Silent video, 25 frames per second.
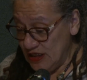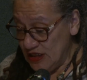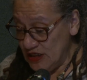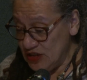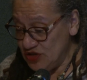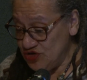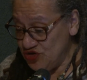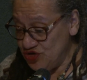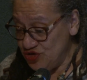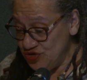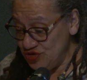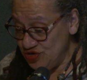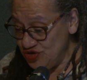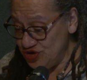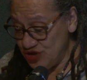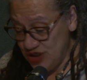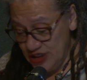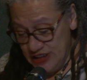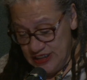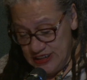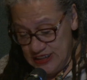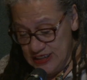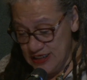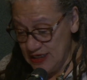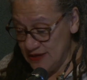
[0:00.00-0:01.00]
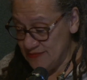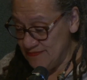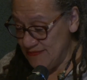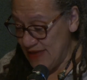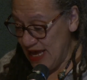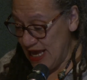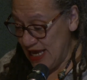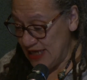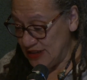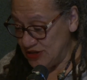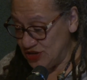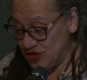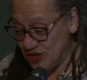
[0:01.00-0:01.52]
is usually
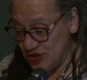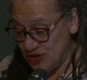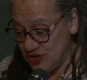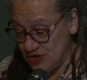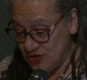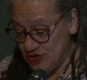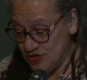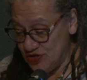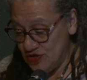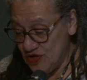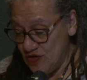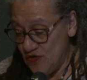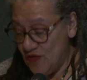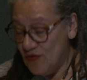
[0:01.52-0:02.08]
imagined